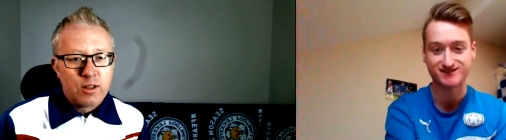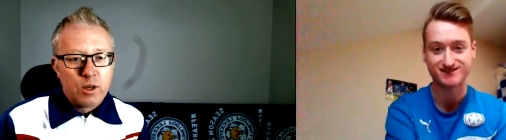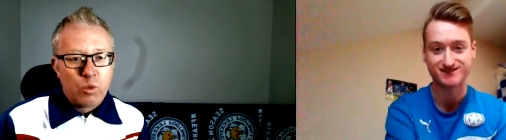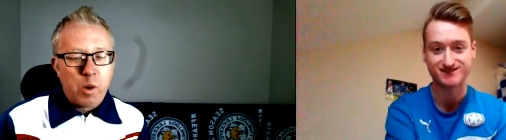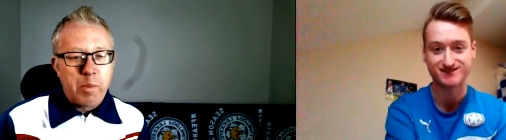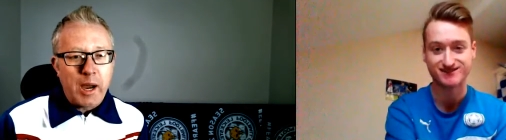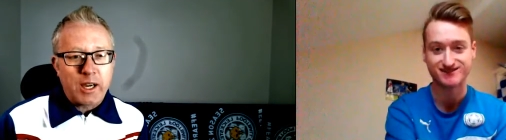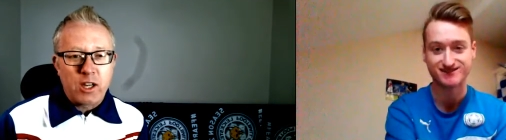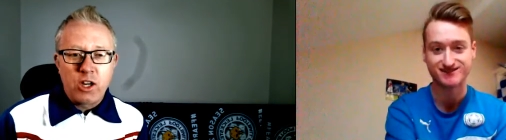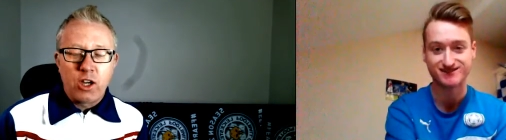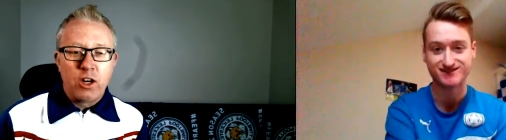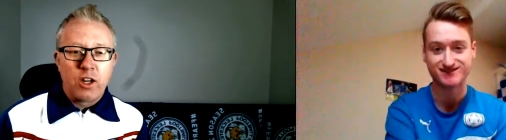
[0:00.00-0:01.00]
Speaker 1: We're back, and
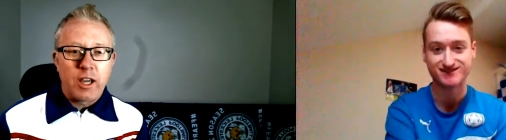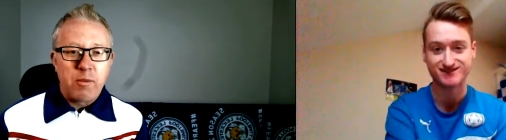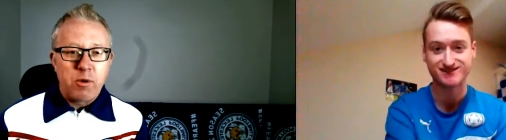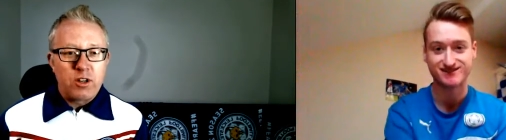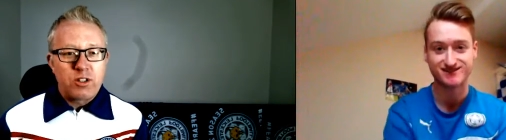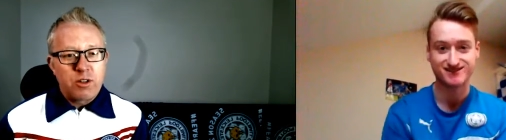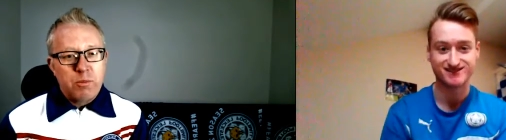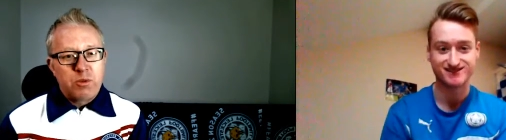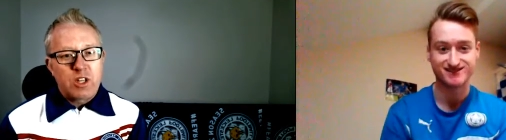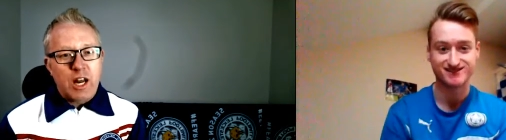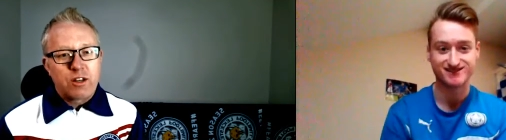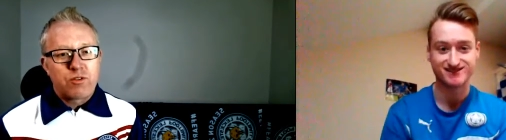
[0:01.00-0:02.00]
you're going to give us some
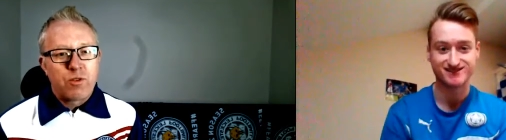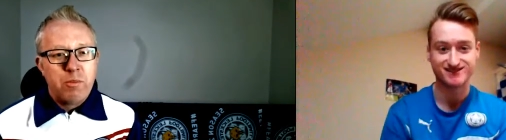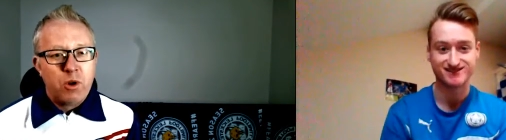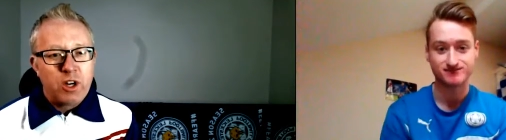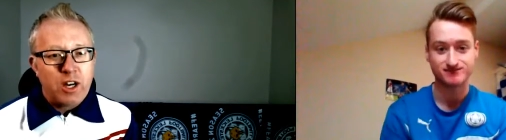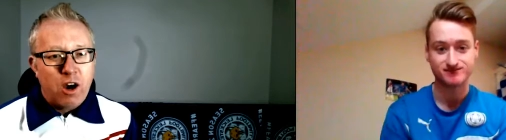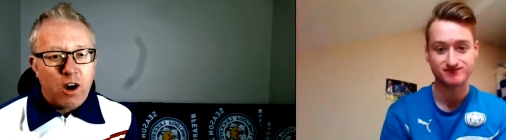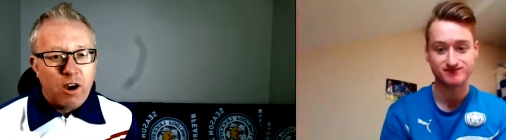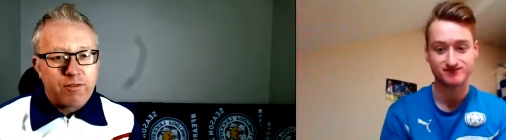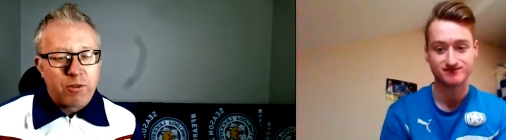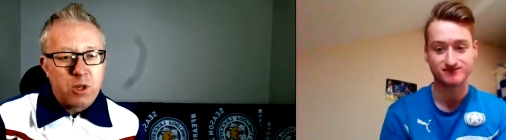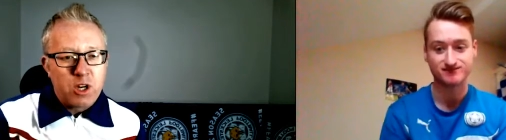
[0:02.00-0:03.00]
stats from Monday night
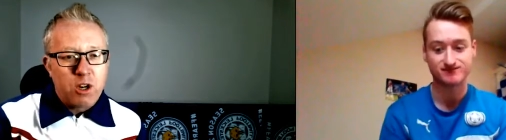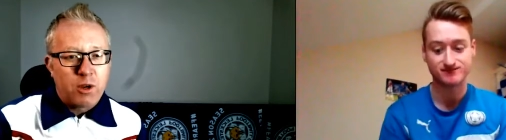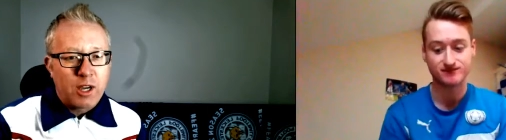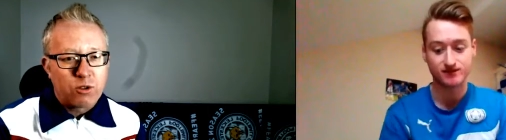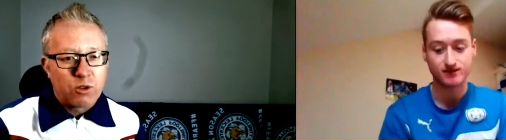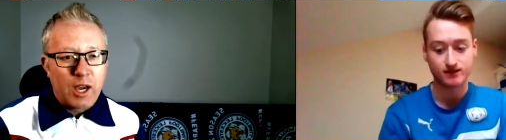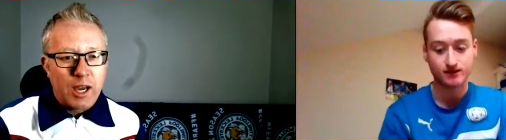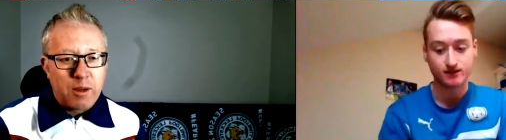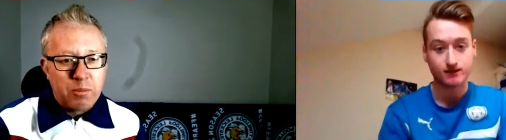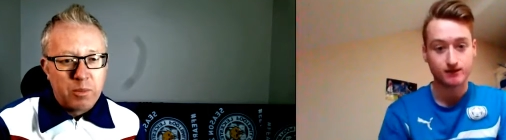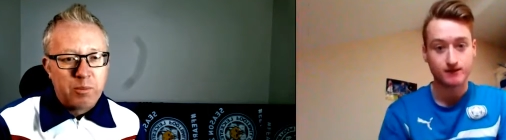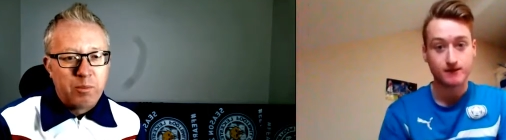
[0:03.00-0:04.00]
from the Newcastle game.
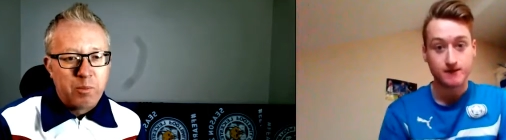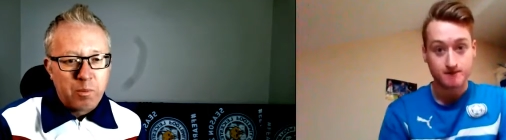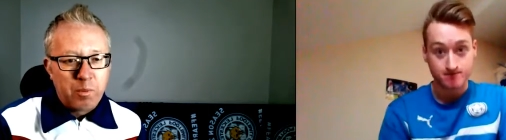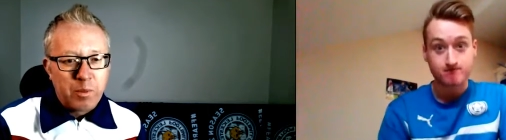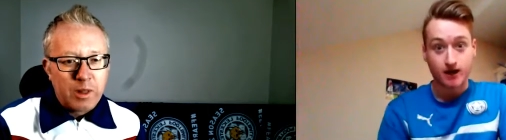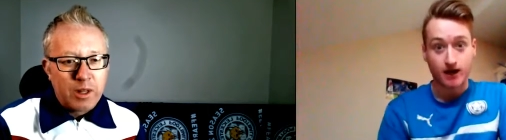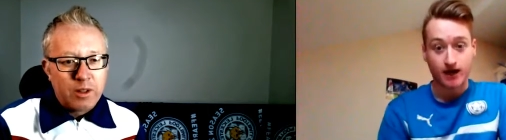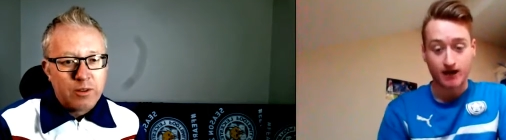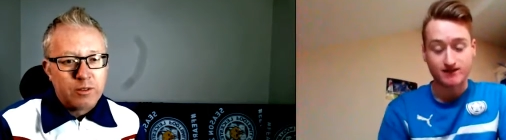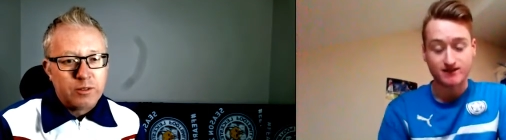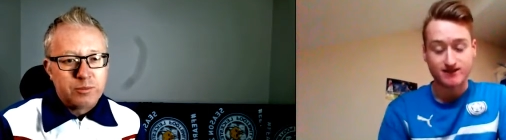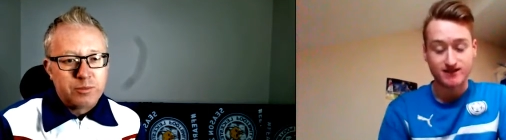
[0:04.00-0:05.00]
Speaker 2: I am
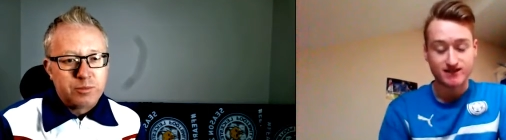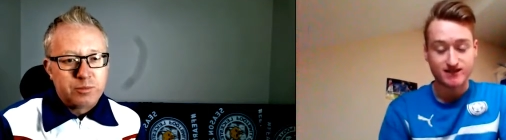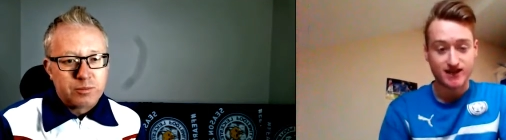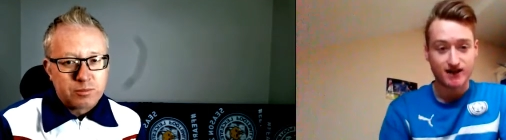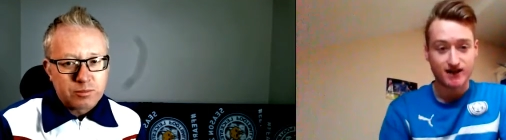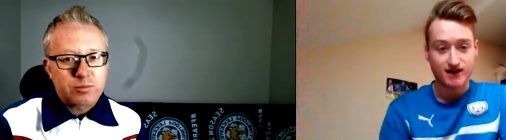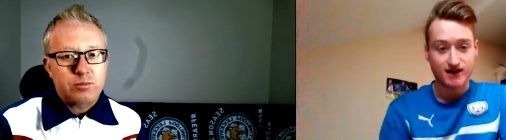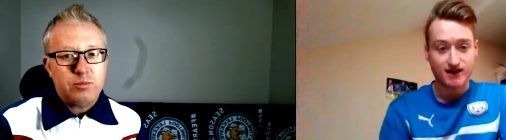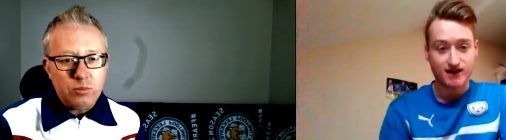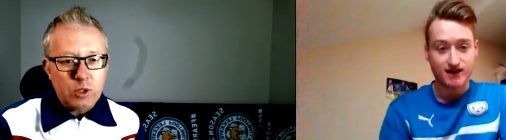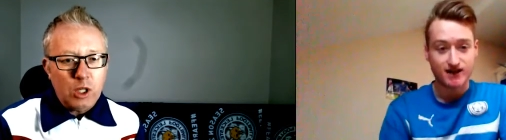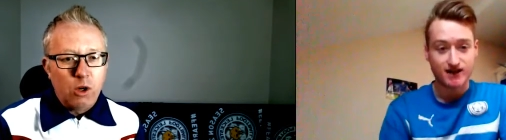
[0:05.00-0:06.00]
indeed, yeah.
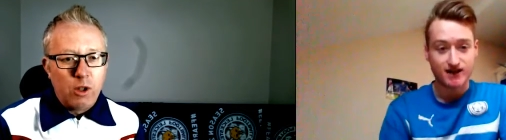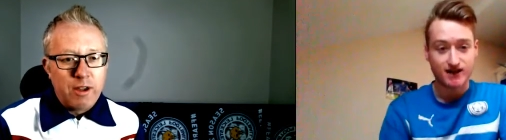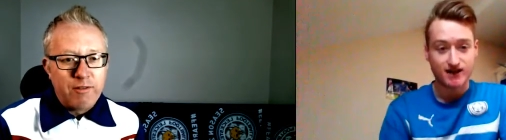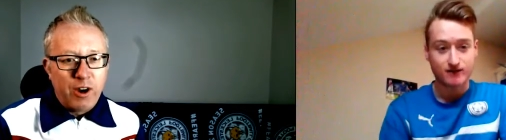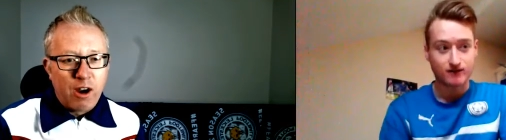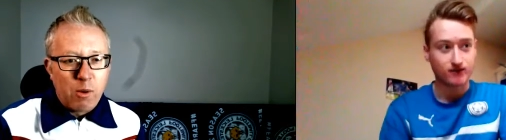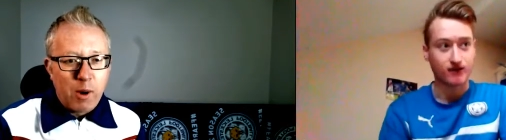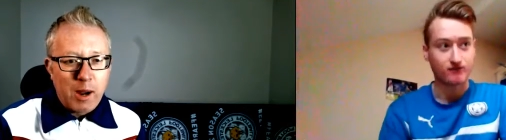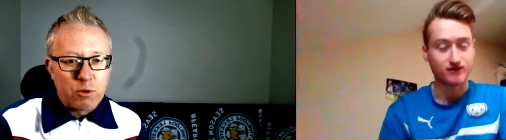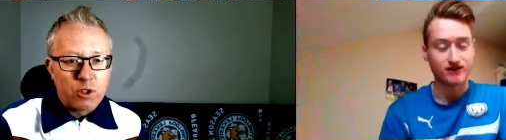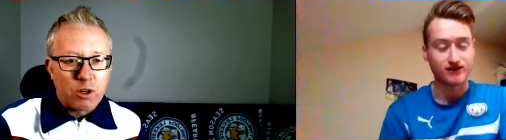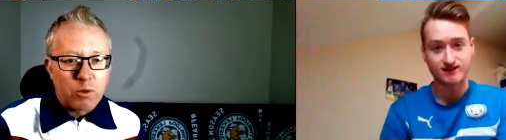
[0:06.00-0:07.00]
Speaker 1: Go on then, fire away. I
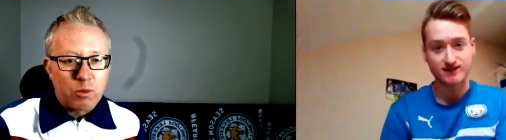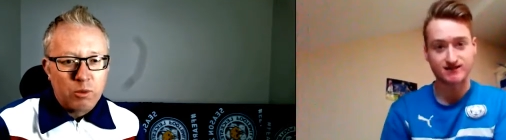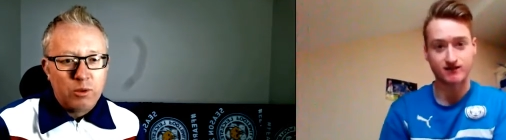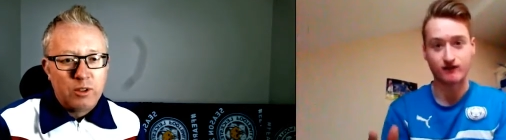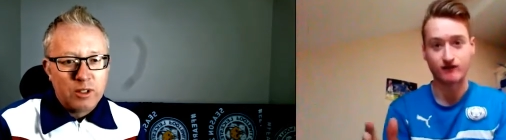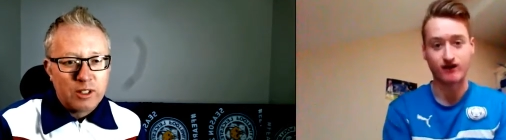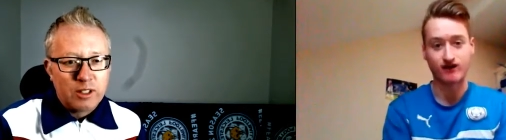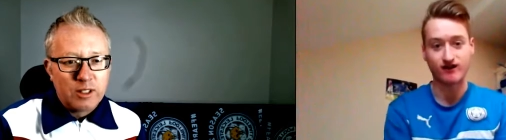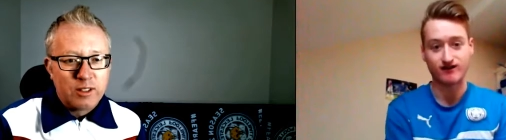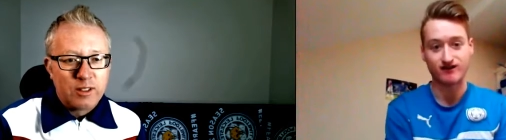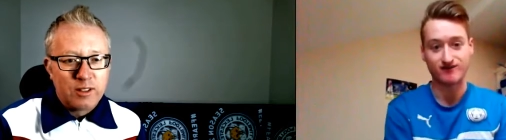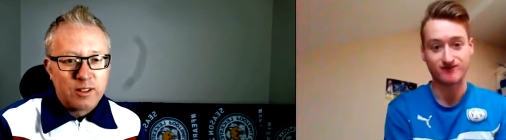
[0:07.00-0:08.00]
know, I
Speaker 2: predicted this.
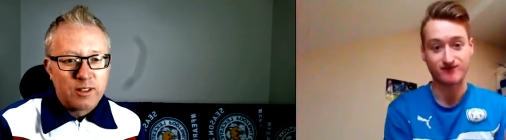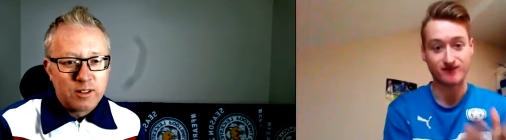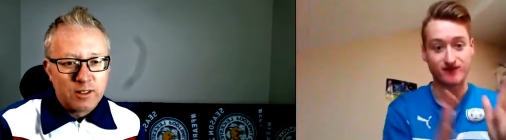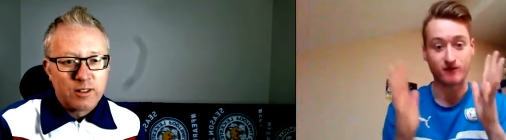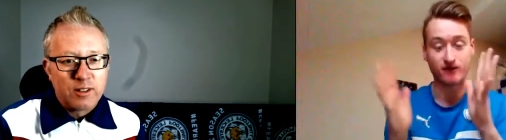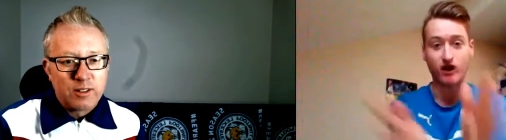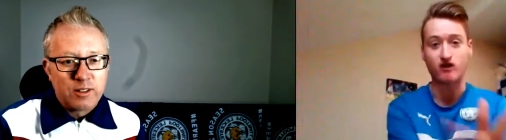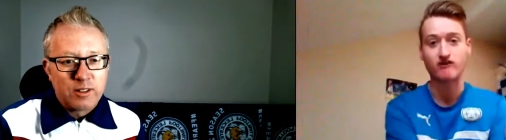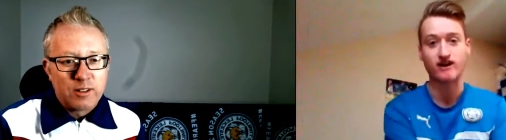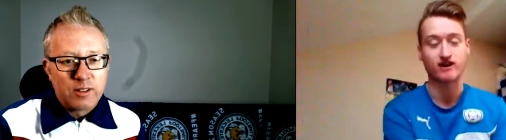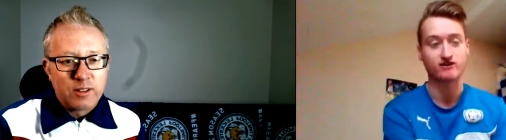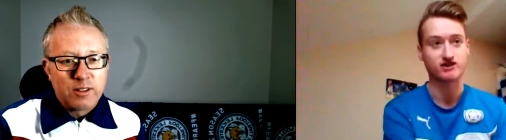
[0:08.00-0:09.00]
Well, I've got a
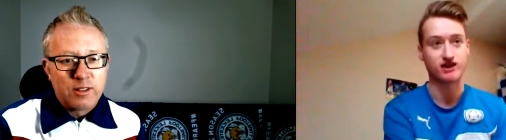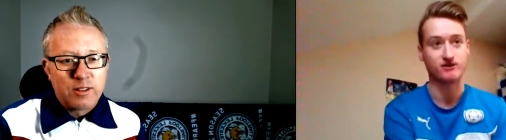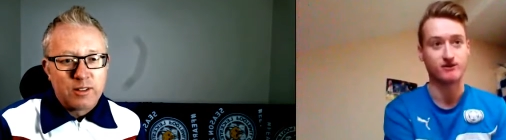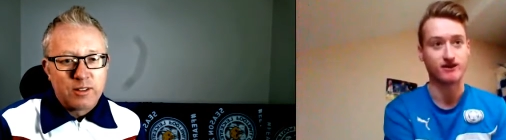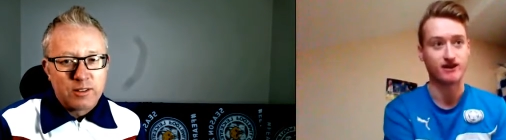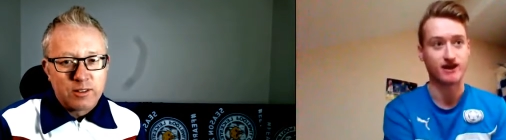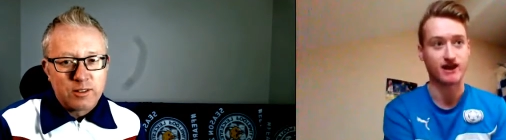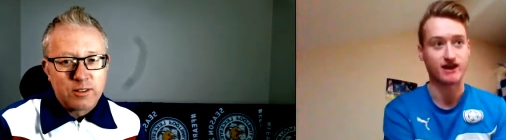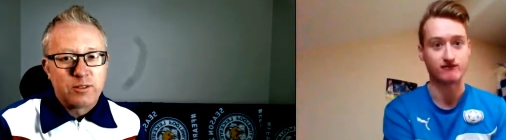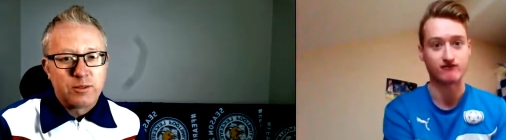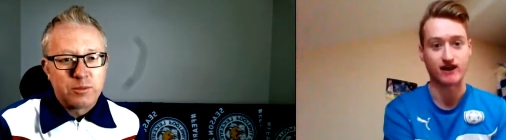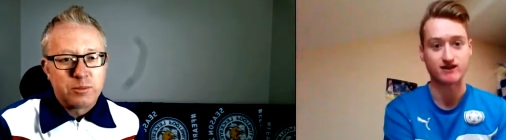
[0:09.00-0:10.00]
radio show
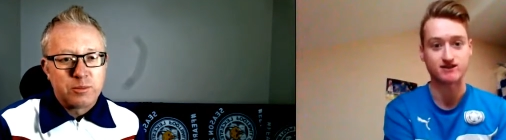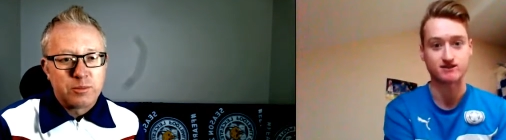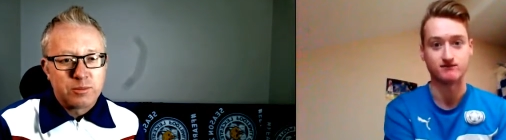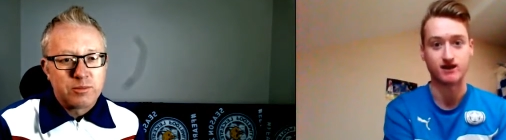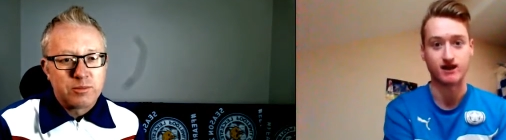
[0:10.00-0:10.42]
here in Wrexham,